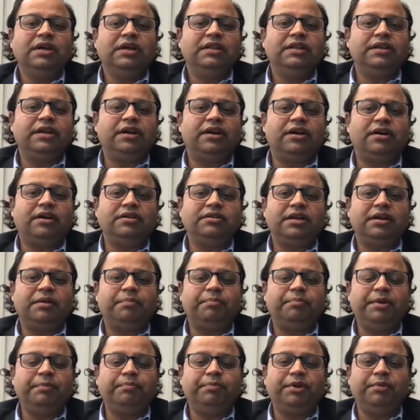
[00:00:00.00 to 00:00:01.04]
There there
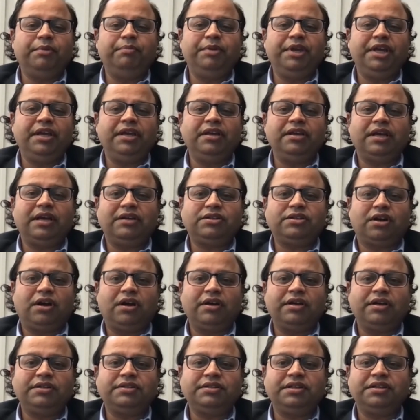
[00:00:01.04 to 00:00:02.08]
are people being
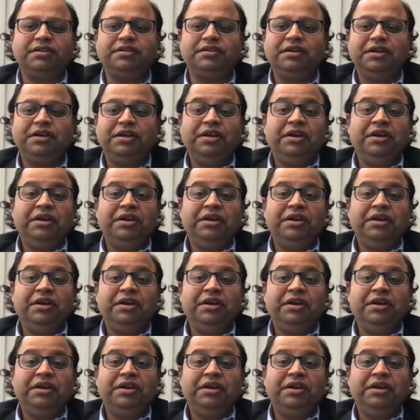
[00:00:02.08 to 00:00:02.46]
targeted